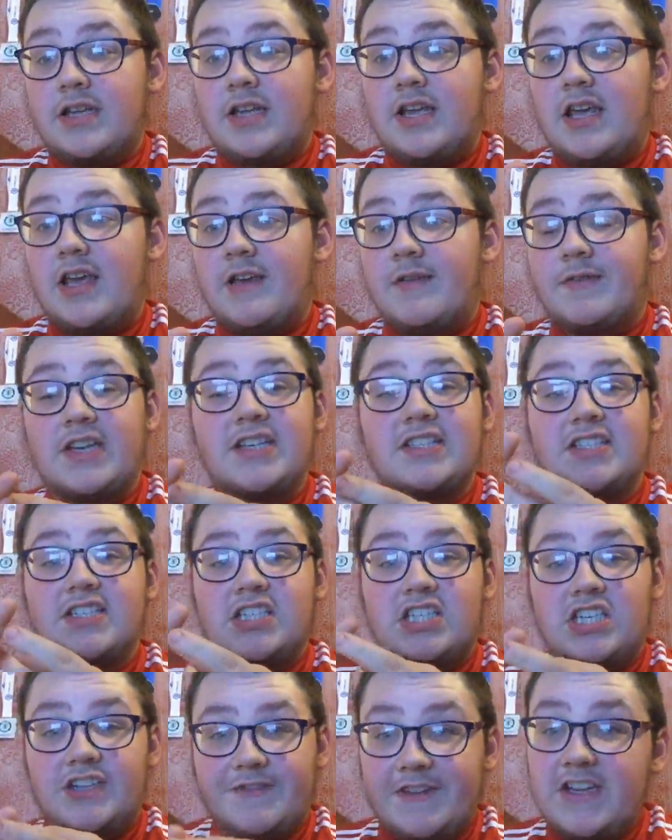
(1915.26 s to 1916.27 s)
If it ends as
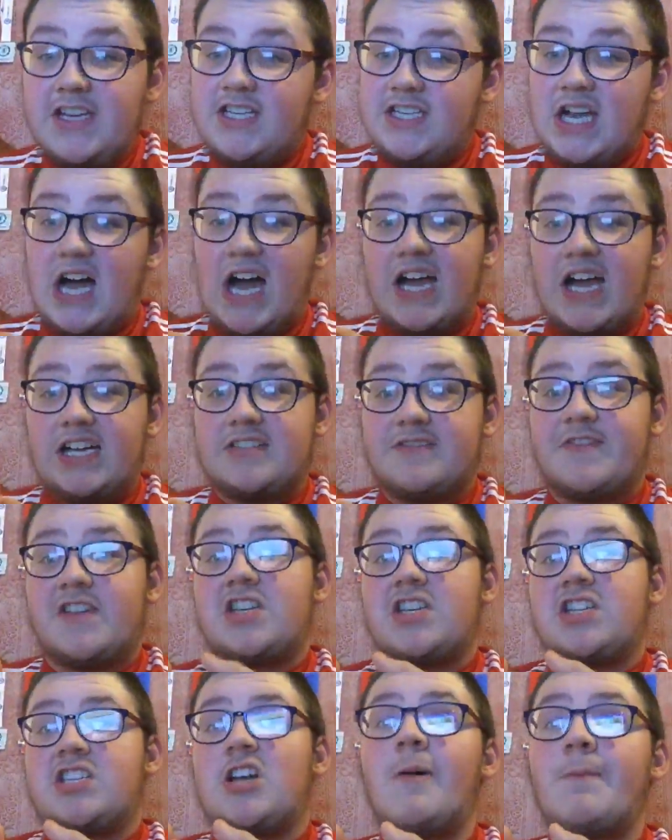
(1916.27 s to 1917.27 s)
a defeat, Ajax
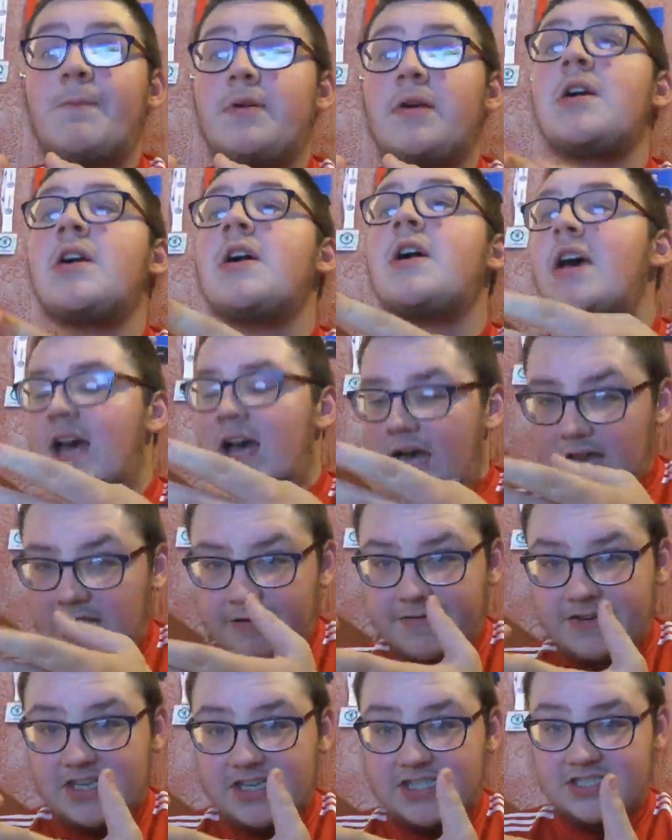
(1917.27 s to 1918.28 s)
finish top. And
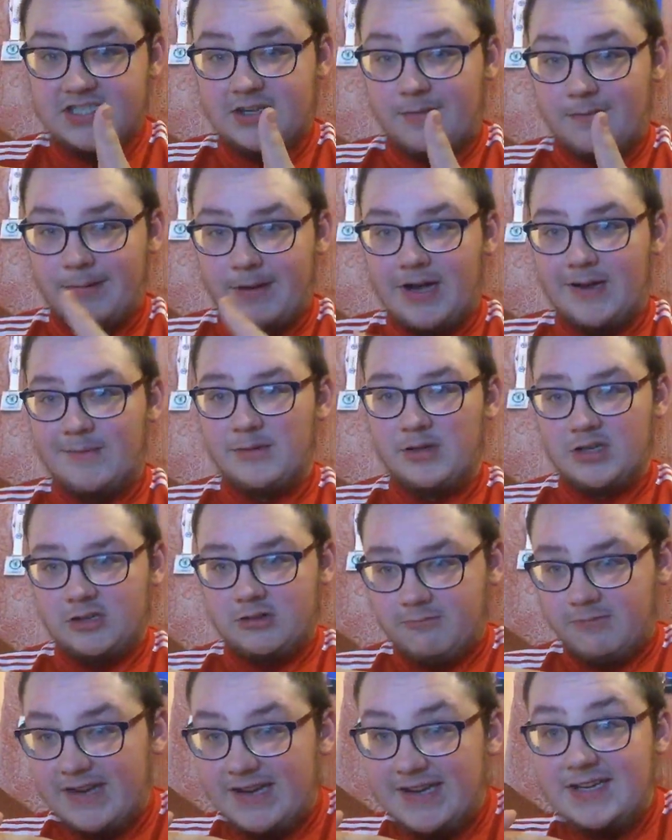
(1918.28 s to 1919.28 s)
if it ends as a Bayern Munich
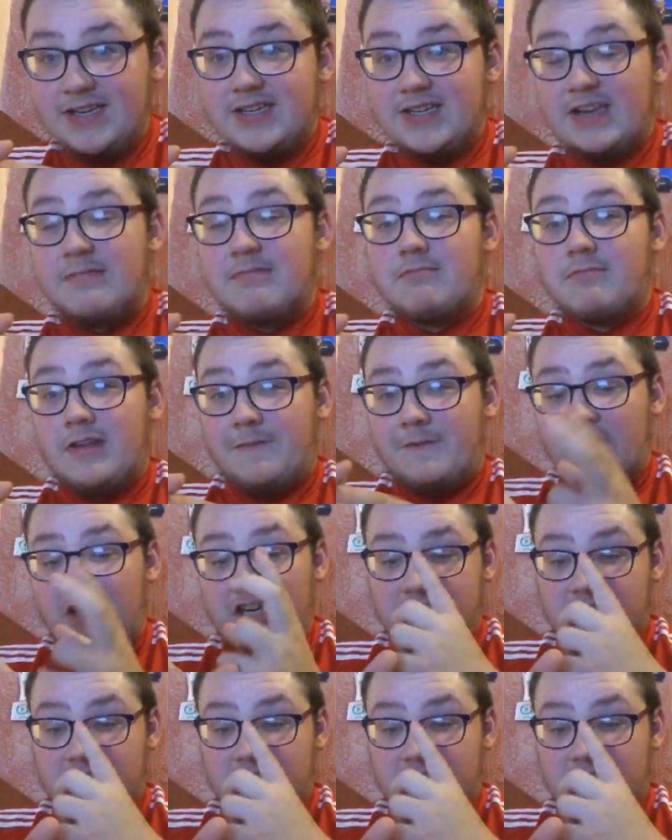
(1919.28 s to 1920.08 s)
win, then we finish